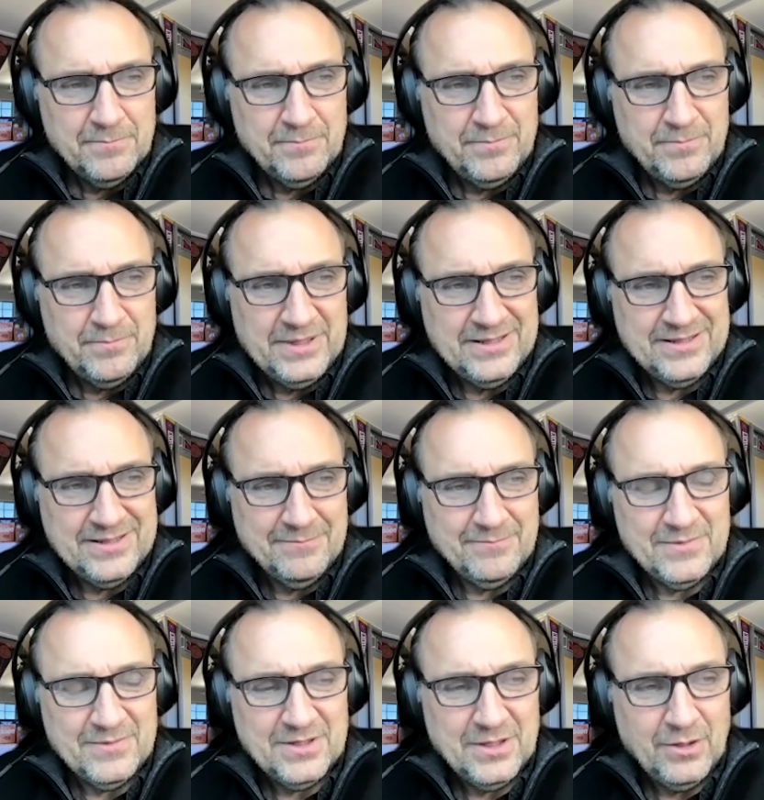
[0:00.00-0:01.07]
been,
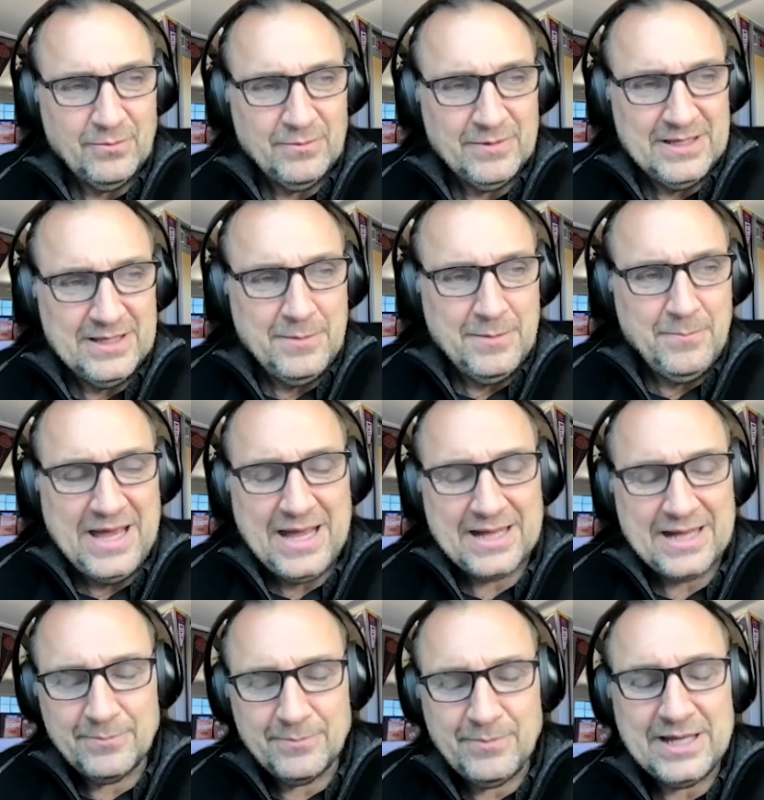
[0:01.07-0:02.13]
you know,
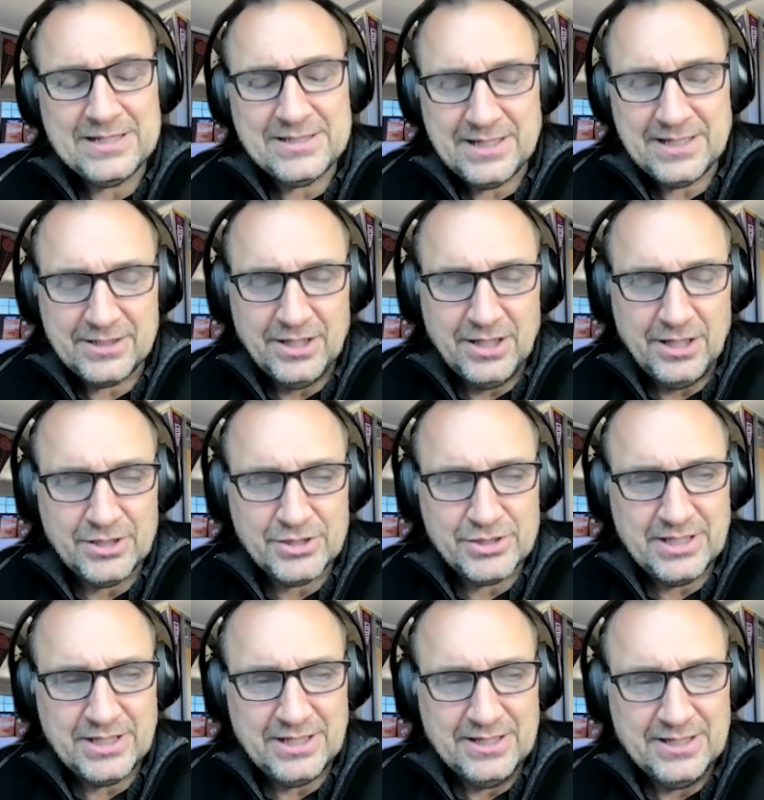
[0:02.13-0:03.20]
impacted by
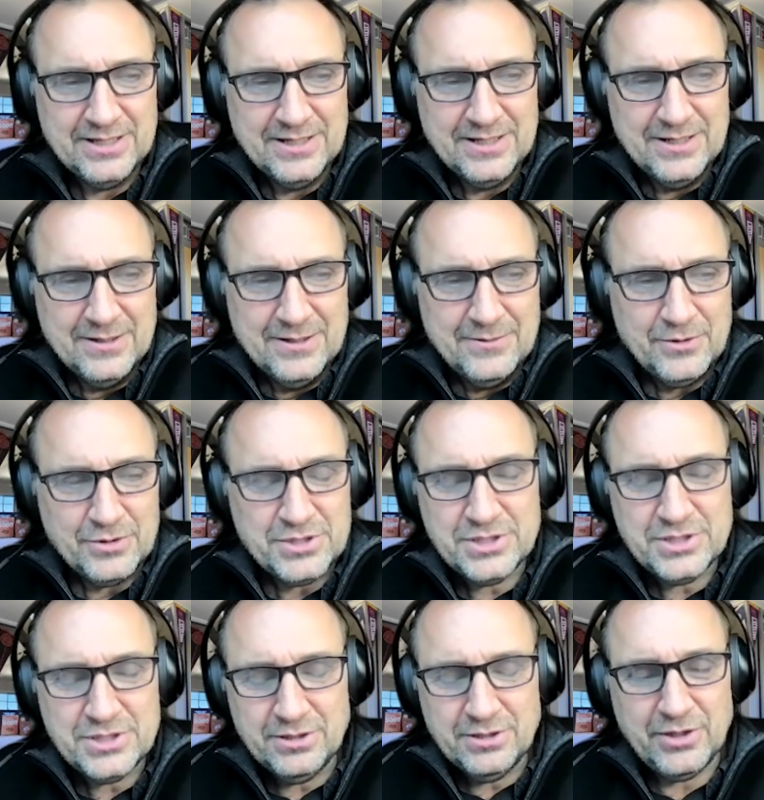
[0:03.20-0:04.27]
technology. There's
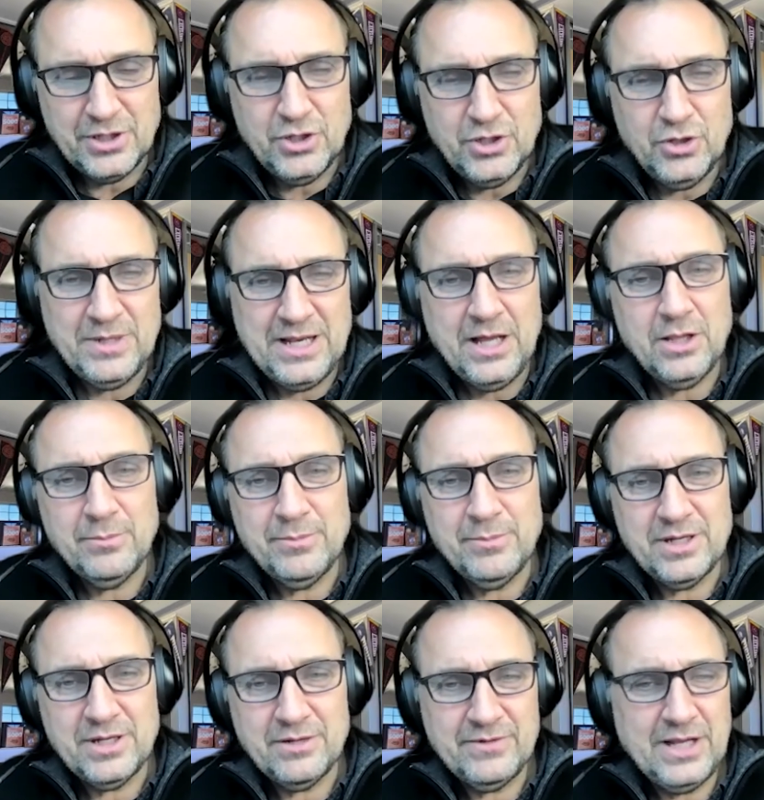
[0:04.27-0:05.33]
still the human element
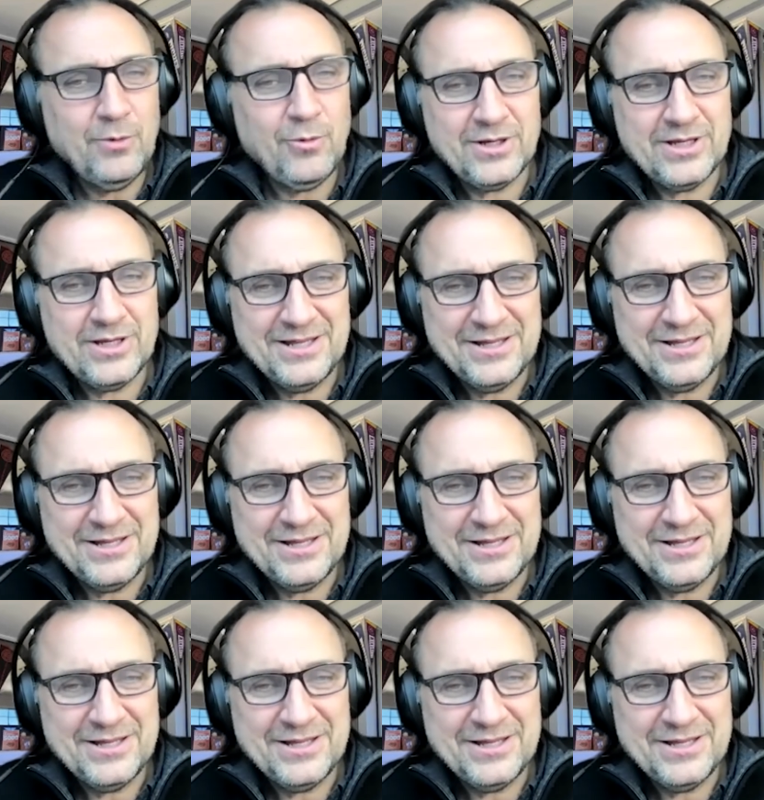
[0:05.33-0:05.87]
of networking,